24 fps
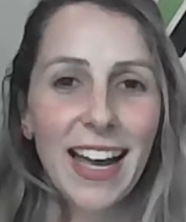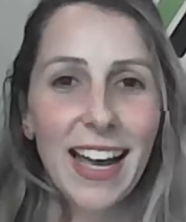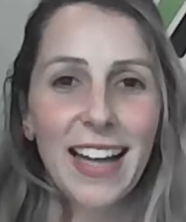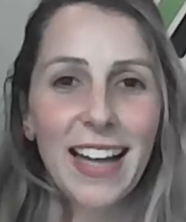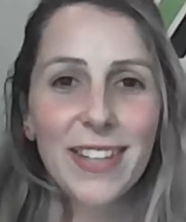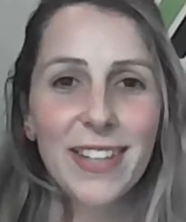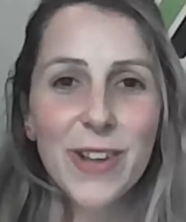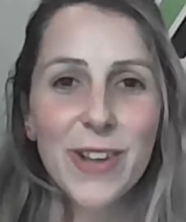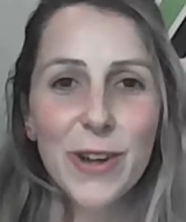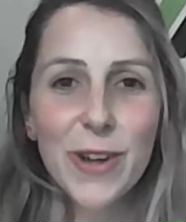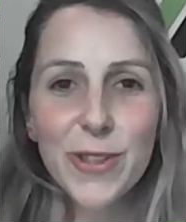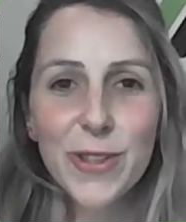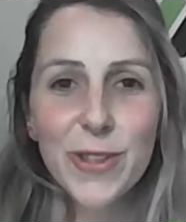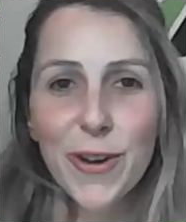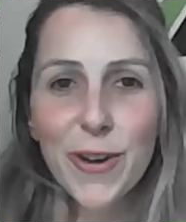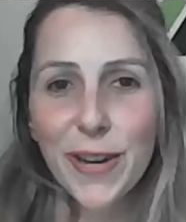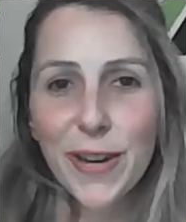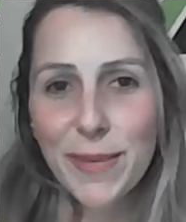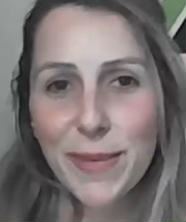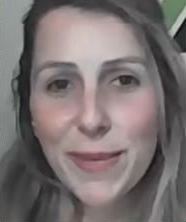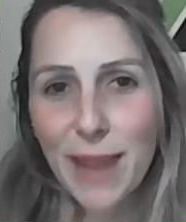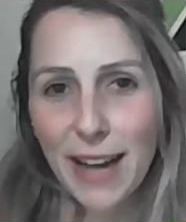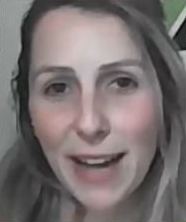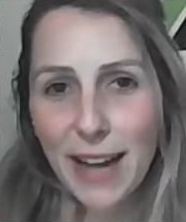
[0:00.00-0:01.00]
And not
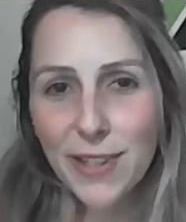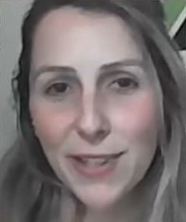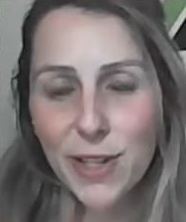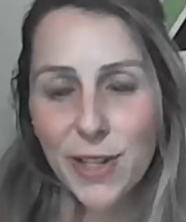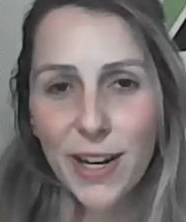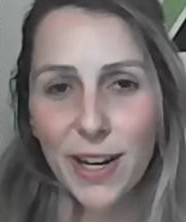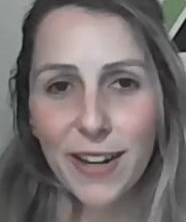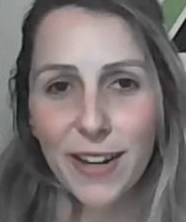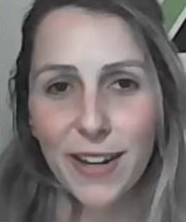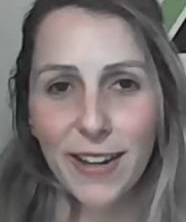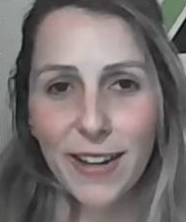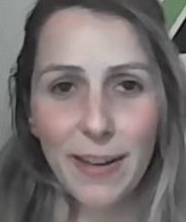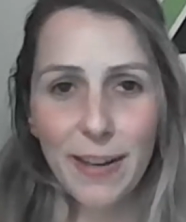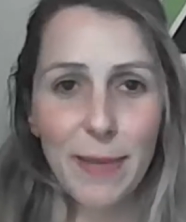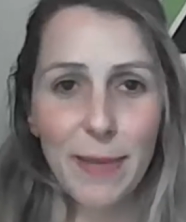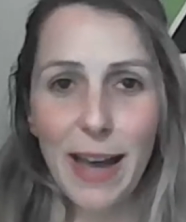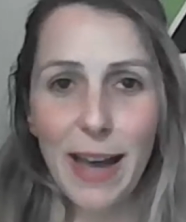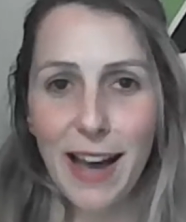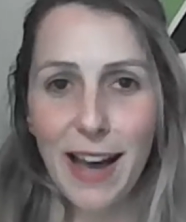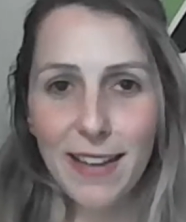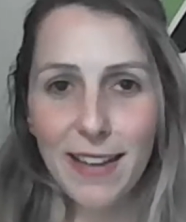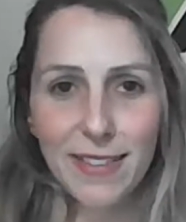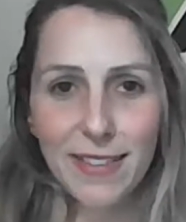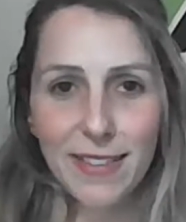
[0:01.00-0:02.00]
knowing much
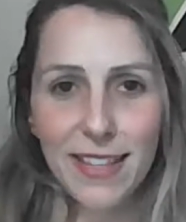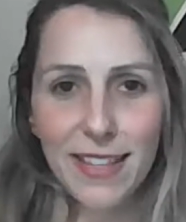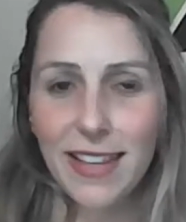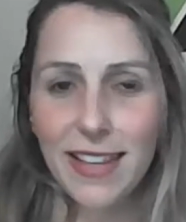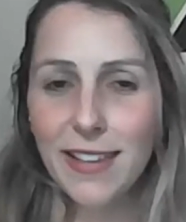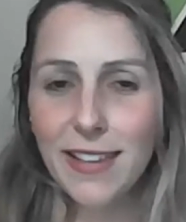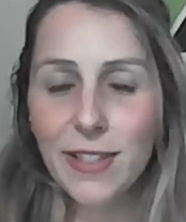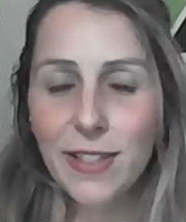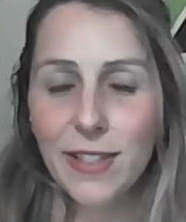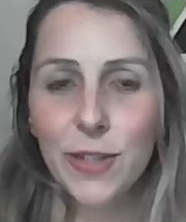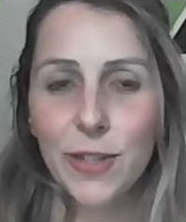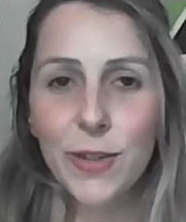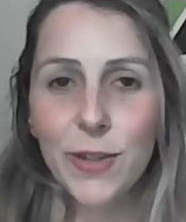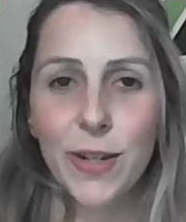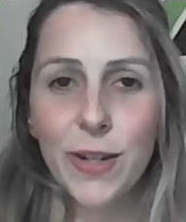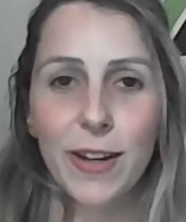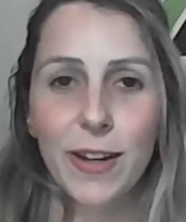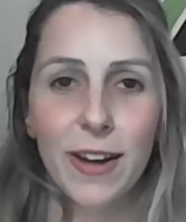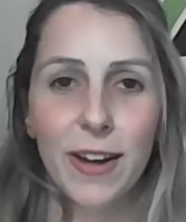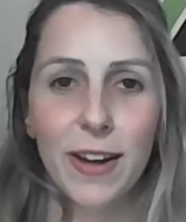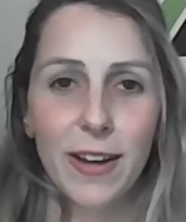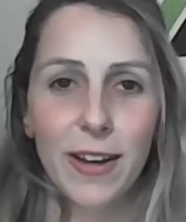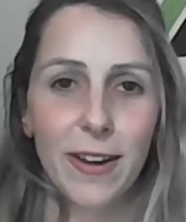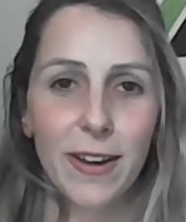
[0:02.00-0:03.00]
about the industry,
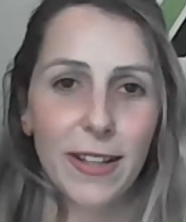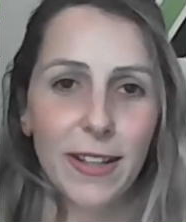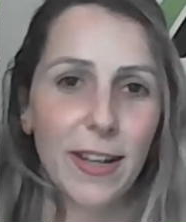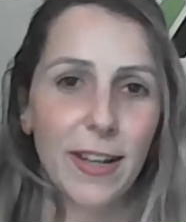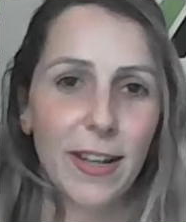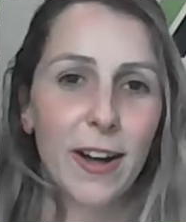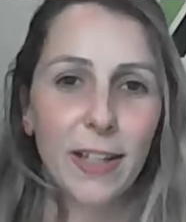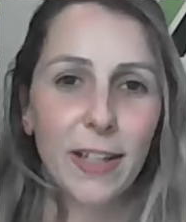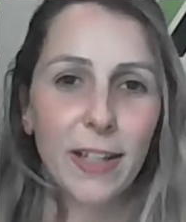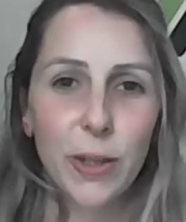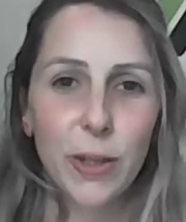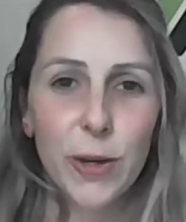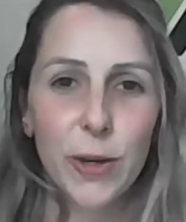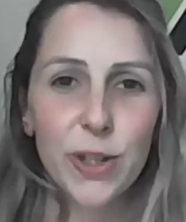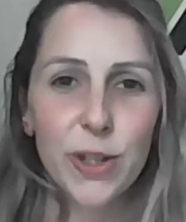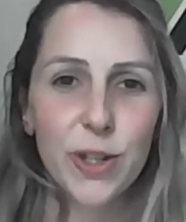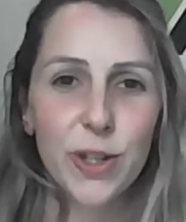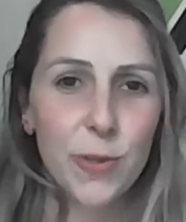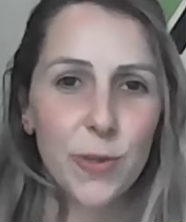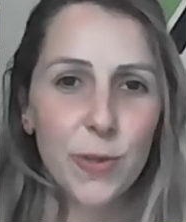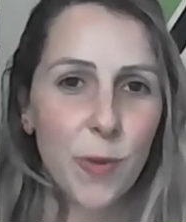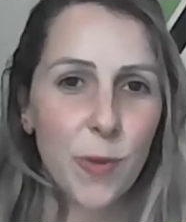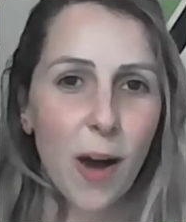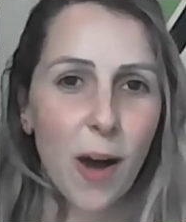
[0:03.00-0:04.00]
I kind of
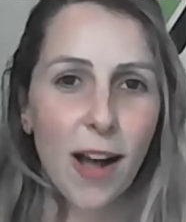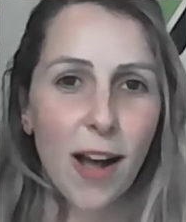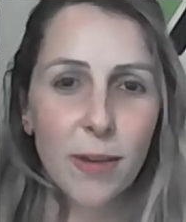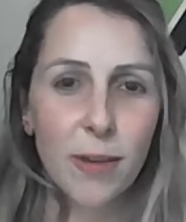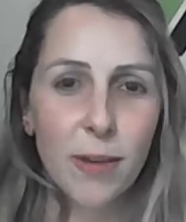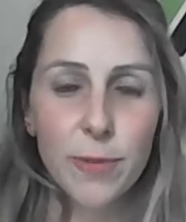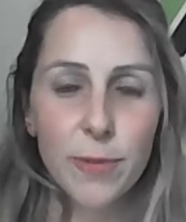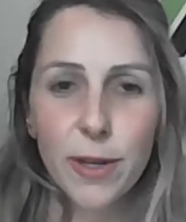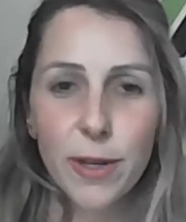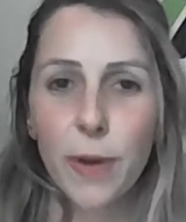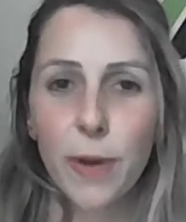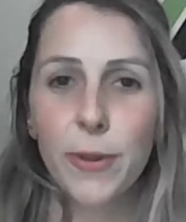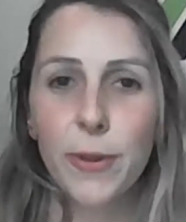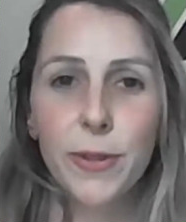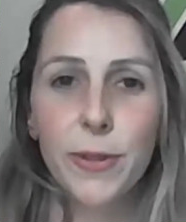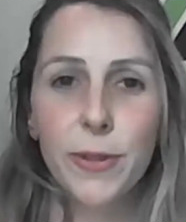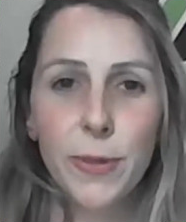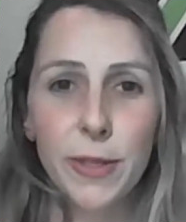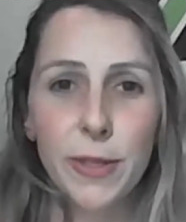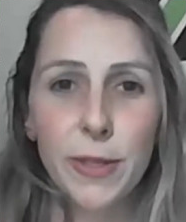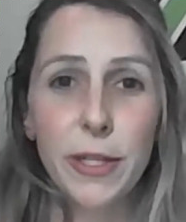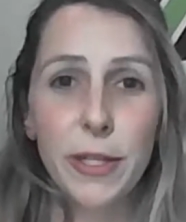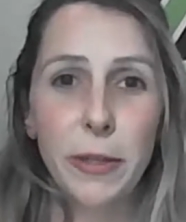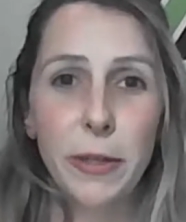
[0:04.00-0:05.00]
questioned why I would go
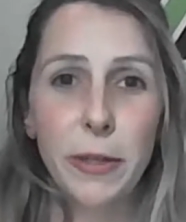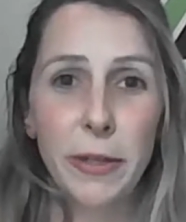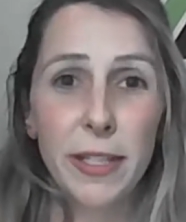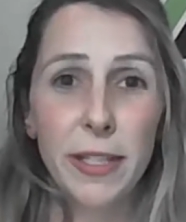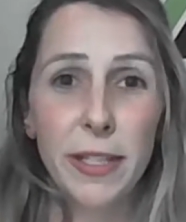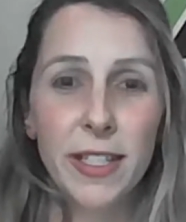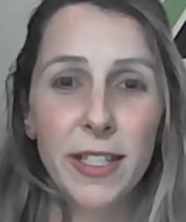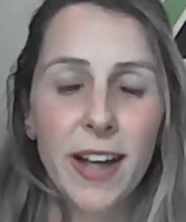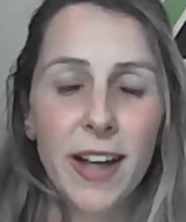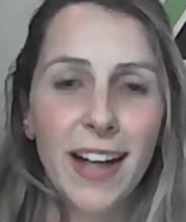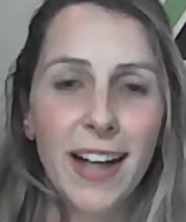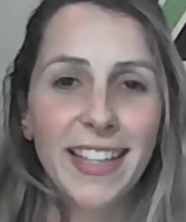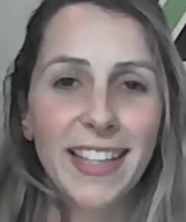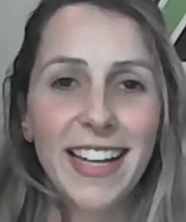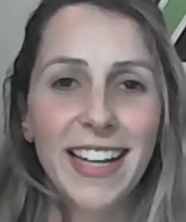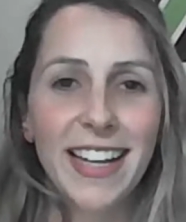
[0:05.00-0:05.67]
into interior design.